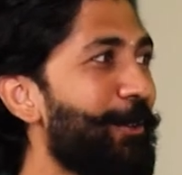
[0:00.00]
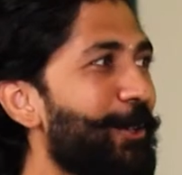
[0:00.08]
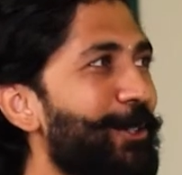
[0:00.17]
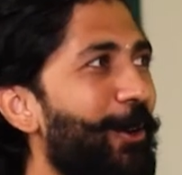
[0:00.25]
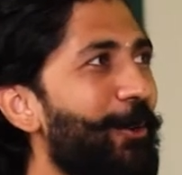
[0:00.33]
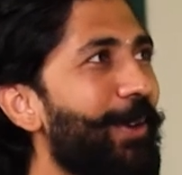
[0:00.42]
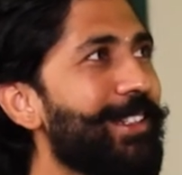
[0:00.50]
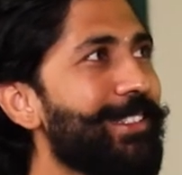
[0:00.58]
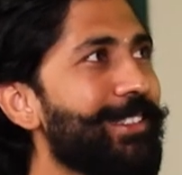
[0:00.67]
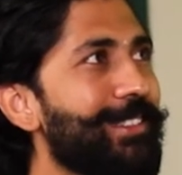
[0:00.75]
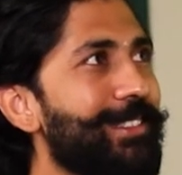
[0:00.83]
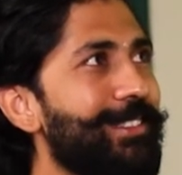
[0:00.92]
it was always
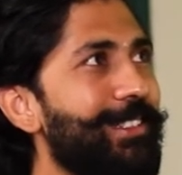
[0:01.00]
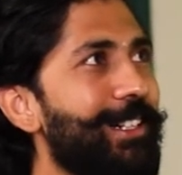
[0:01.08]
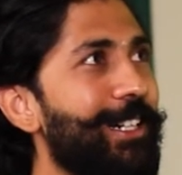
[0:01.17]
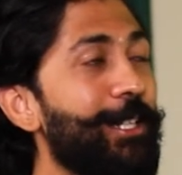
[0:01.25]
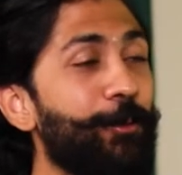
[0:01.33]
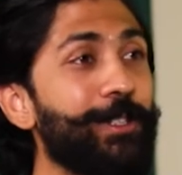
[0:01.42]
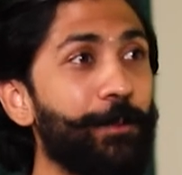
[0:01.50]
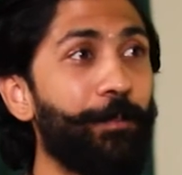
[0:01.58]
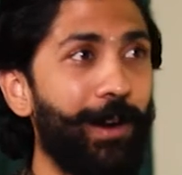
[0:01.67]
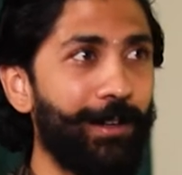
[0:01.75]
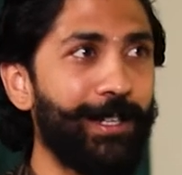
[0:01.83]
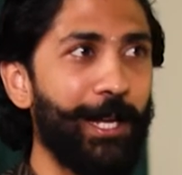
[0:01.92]
a
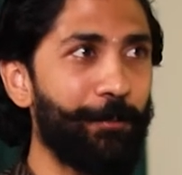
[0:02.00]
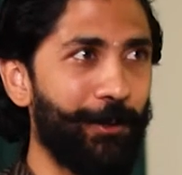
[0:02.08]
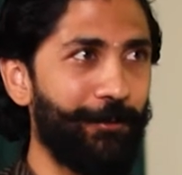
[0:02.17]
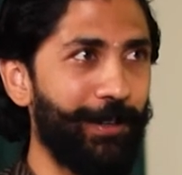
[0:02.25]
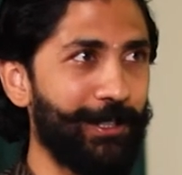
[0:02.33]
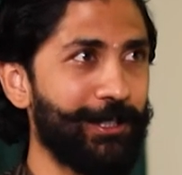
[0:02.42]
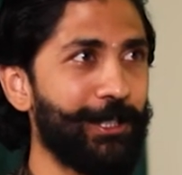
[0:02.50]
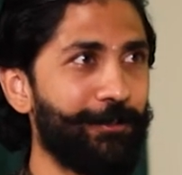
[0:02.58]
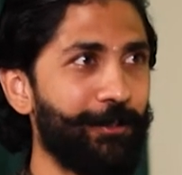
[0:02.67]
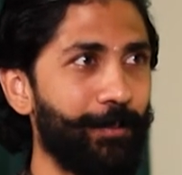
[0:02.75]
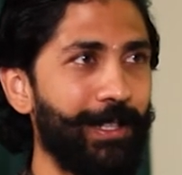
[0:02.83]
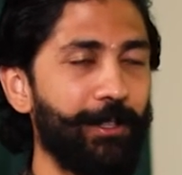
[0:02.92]
part-time profession
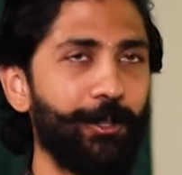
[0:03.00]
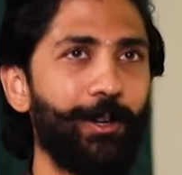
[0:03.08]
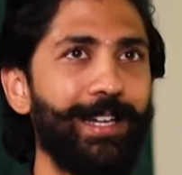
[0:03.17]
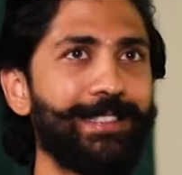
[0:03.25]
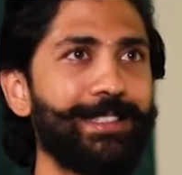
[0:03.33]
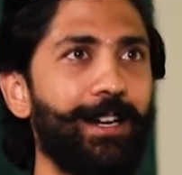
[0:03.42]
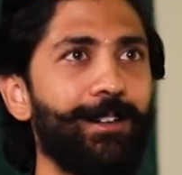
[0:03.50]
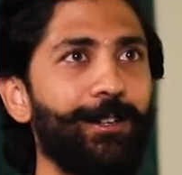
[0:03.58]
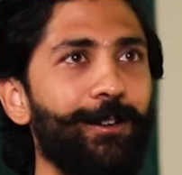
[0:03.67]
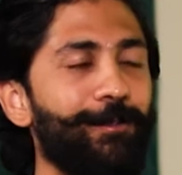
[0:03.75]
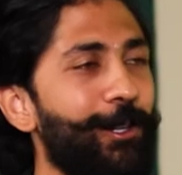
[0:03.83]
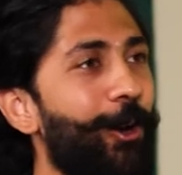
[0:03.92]
for me. You know, I started
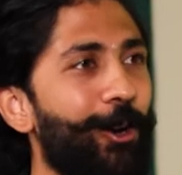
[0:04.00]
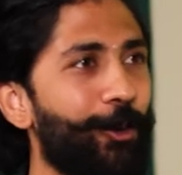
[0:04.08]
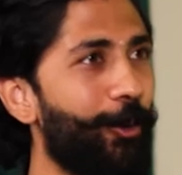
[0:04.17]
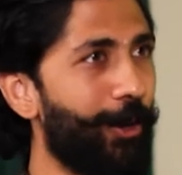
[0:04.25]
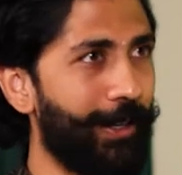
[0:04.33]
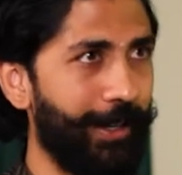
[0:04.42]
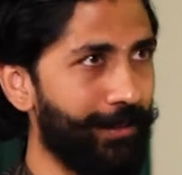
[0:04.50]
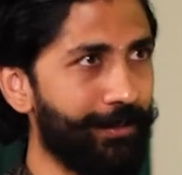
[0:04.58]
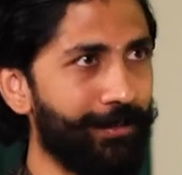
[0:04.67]
off dog walking.